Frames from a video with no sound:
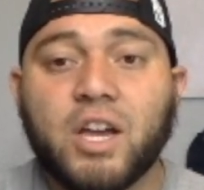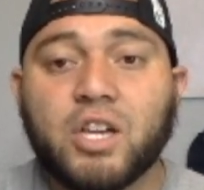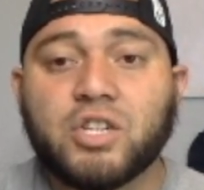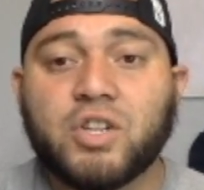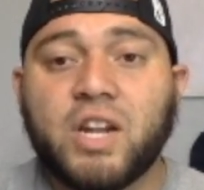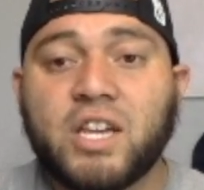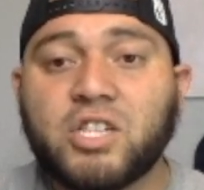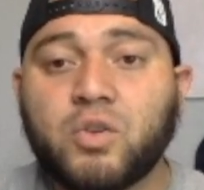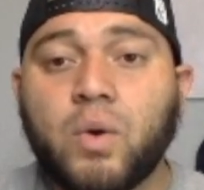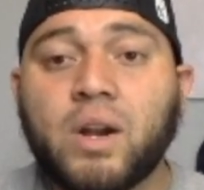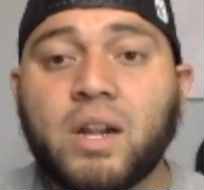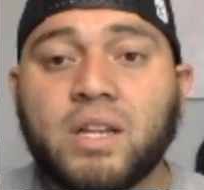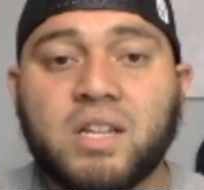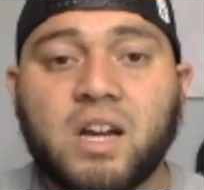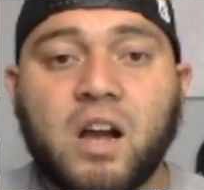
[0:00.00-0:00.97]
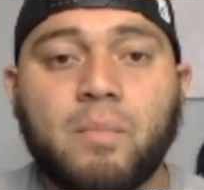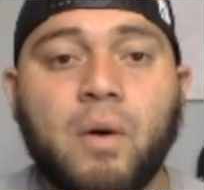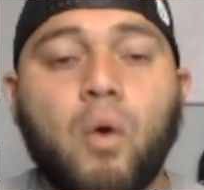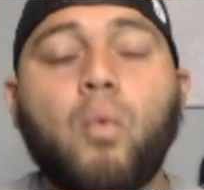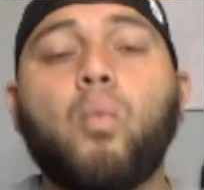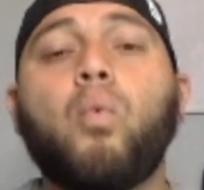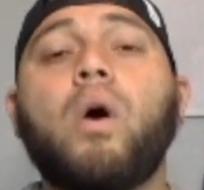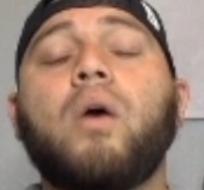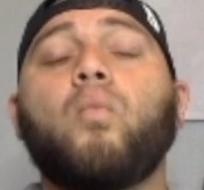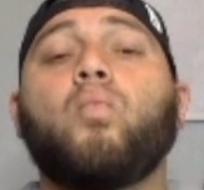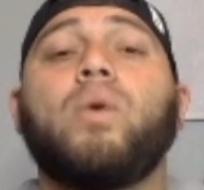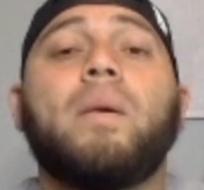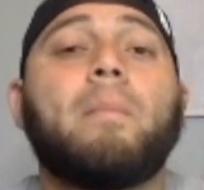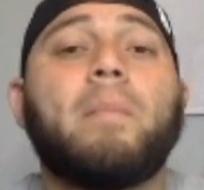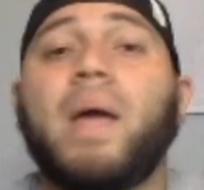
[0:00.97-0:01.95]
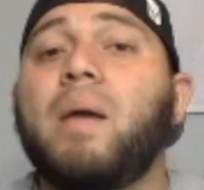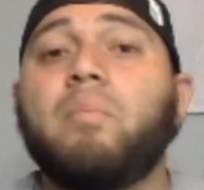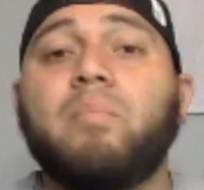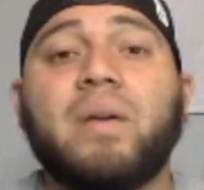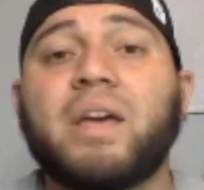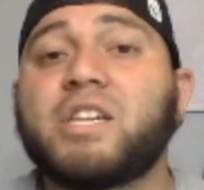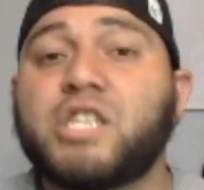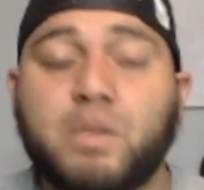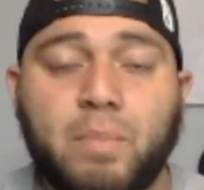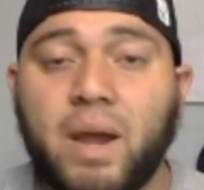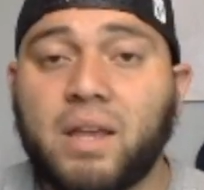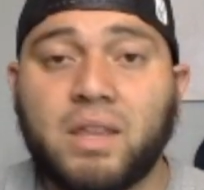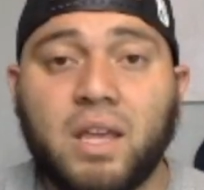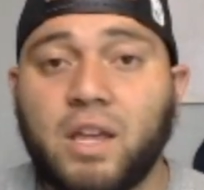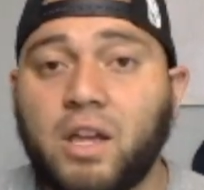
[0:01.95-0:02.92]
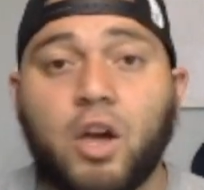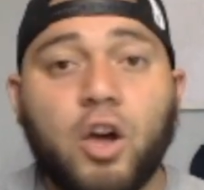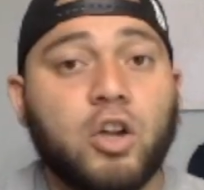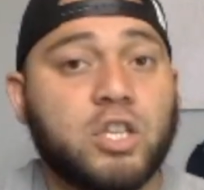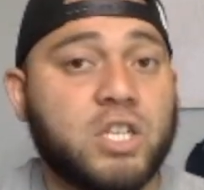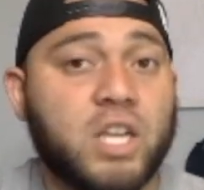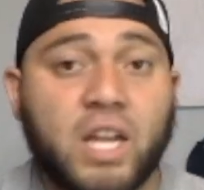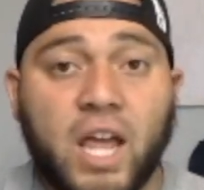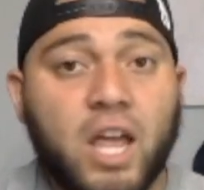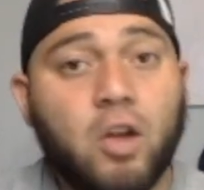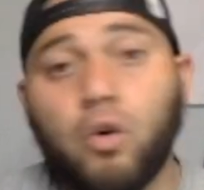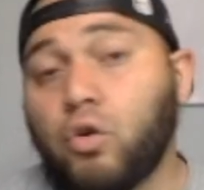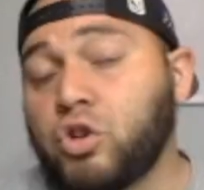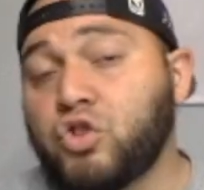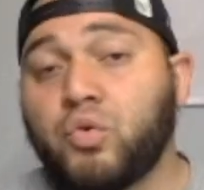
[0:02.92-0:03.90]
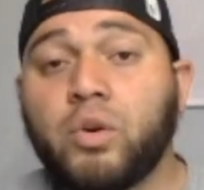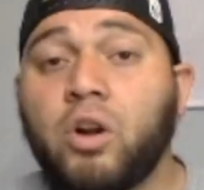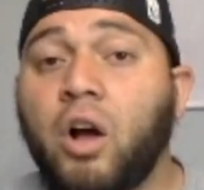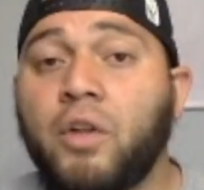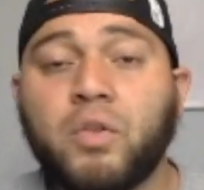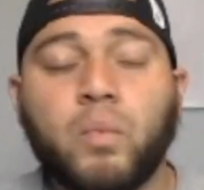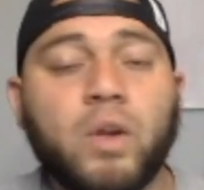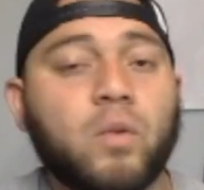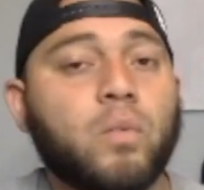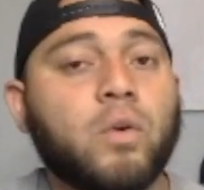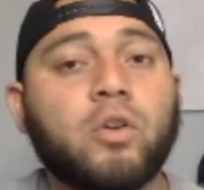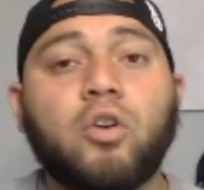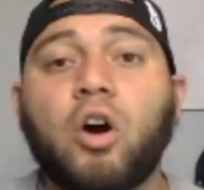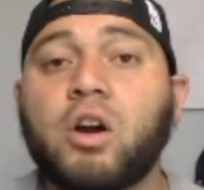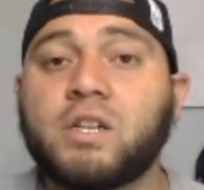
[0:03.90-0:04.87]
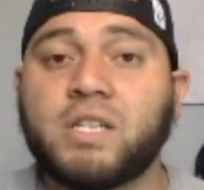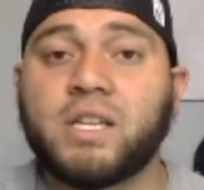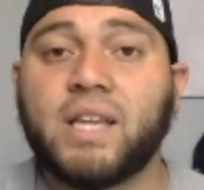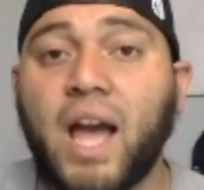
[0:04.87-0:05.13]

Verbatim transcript: So let's quickly talk about what we may be expecting today or during on the week regards to